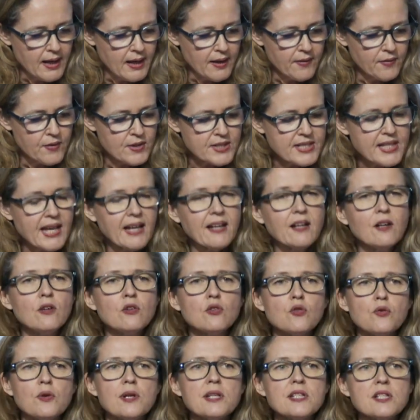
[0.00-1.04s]
The
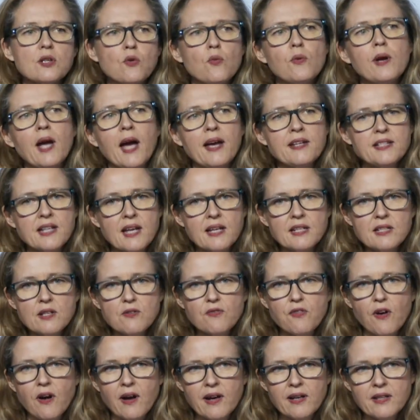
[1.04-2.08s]
second risk we
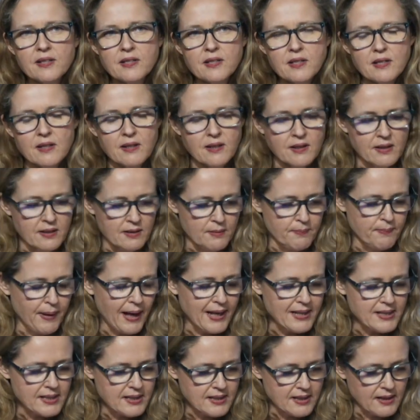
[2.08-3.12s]
identified
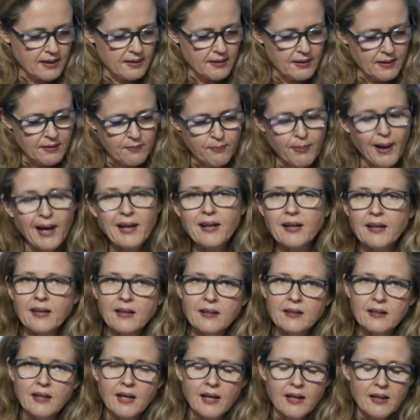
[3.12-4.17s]
back
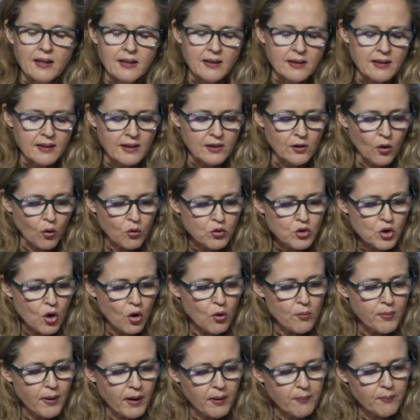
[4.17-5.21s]
in
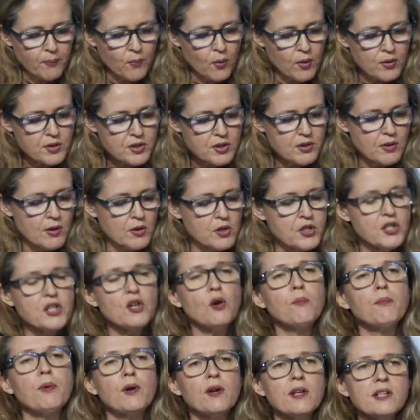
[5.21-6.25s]
October was
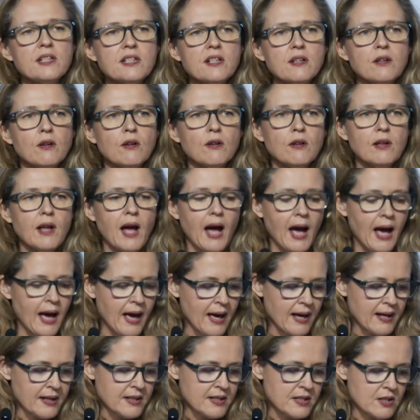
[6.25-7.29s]
geopolitical
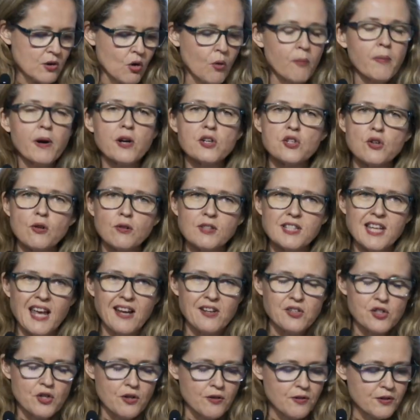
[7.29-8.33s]
and commercial
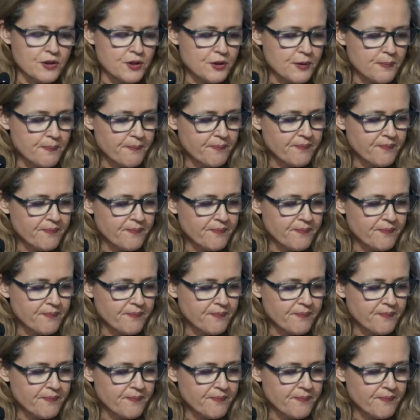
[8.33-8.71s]
tensions.